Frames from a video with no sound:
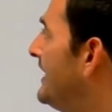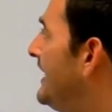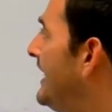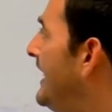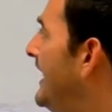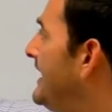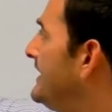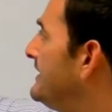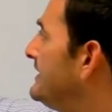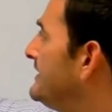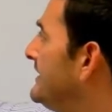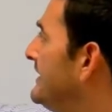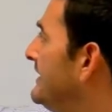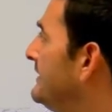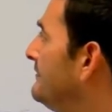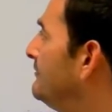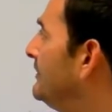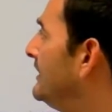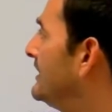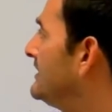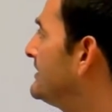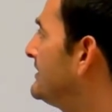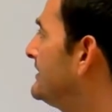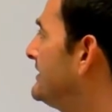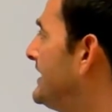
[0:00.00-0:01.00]
18
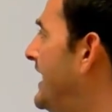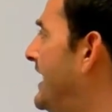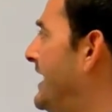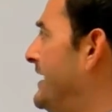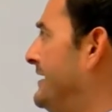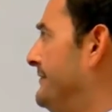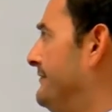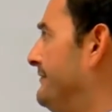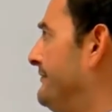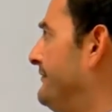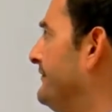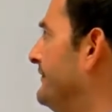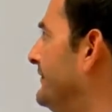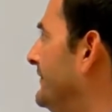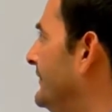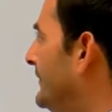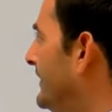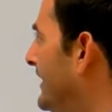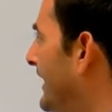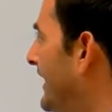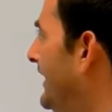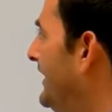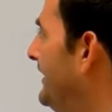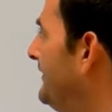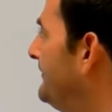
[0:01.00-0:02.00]
plus 10,
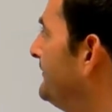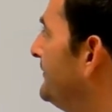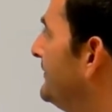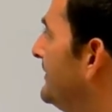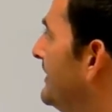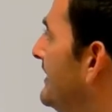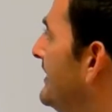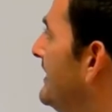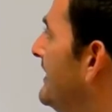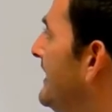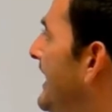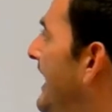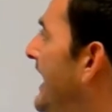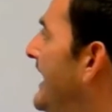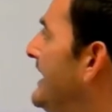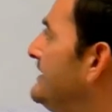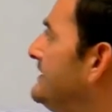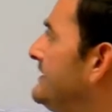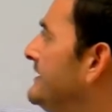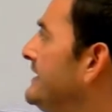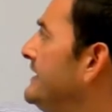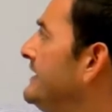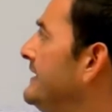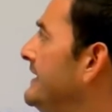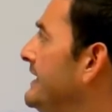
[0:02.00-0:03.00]
okay?
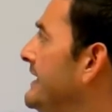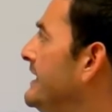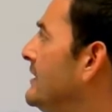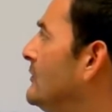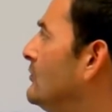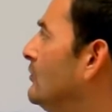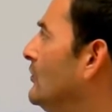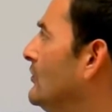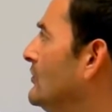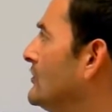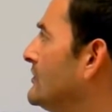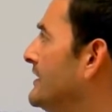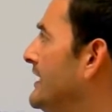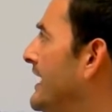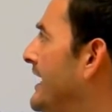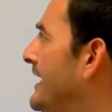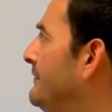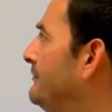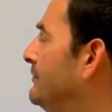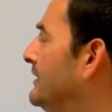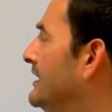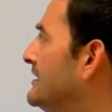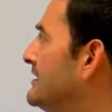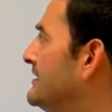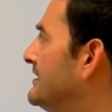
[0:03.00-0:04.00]
18 equals
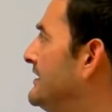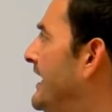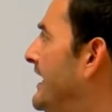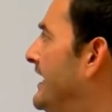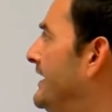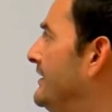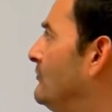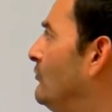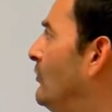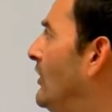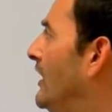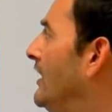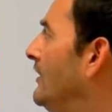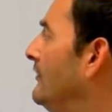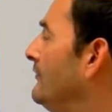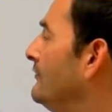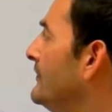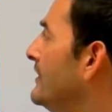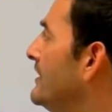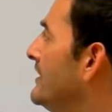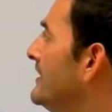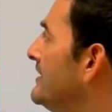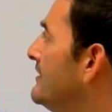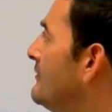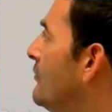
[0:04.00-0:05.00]
8 plus 10. Well,
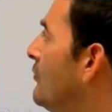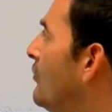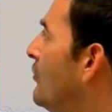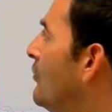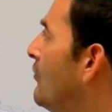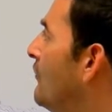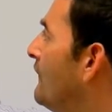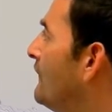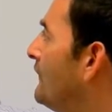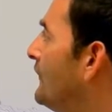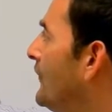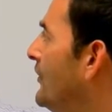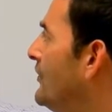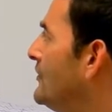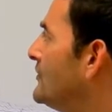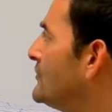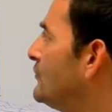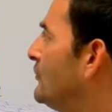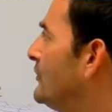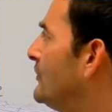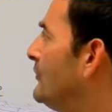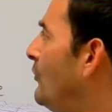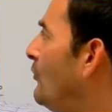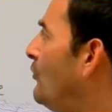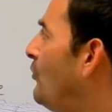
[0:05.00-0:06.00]

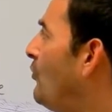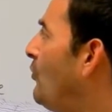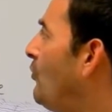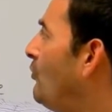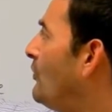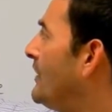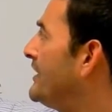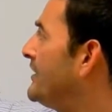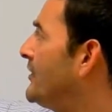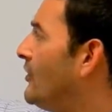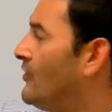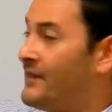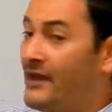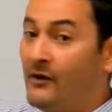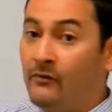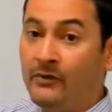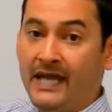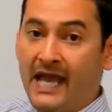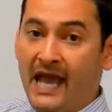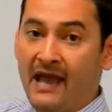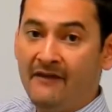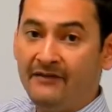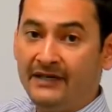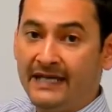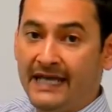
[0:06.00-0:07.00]
first, we know that
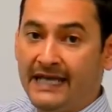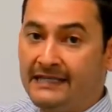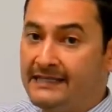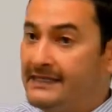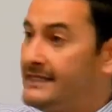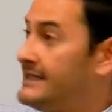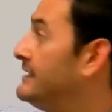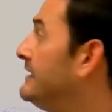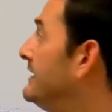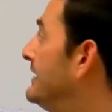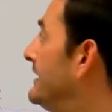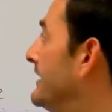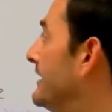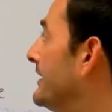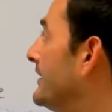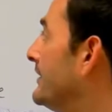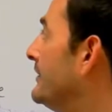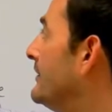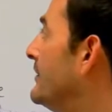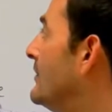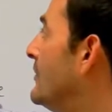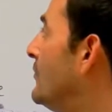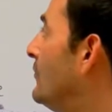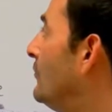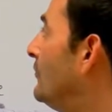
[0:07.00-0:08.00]
we have an 18
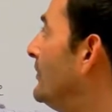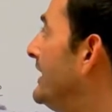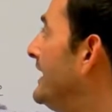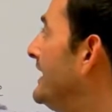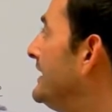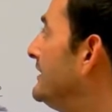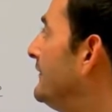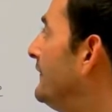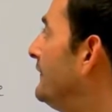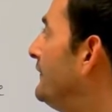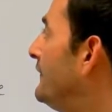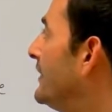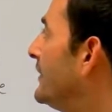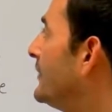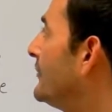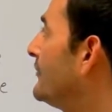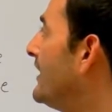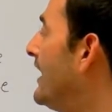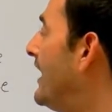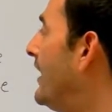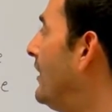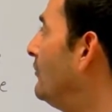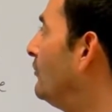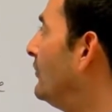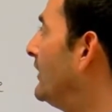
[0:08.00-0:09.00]
here. We need to figure
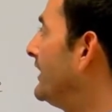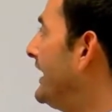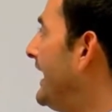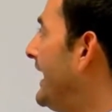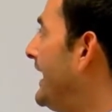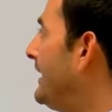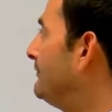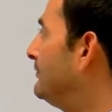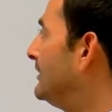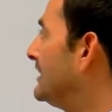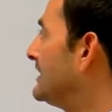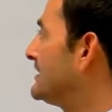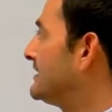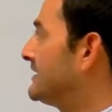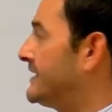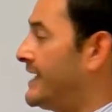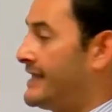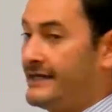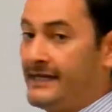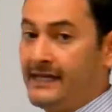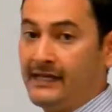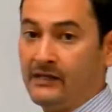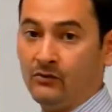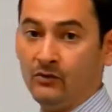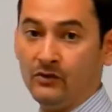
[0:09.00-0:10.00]
out what 8 plus
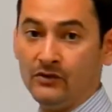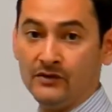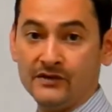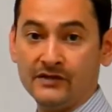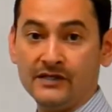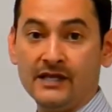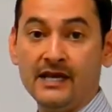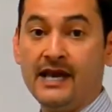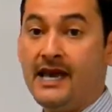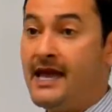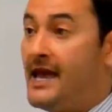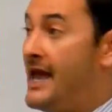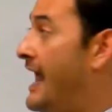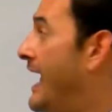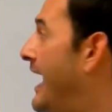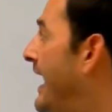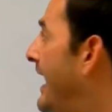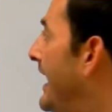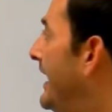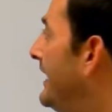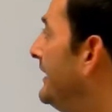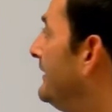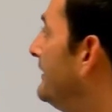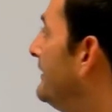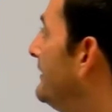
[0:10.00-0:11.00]
10 equals.
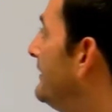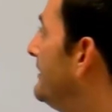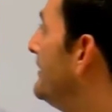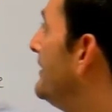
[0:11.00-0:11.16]
And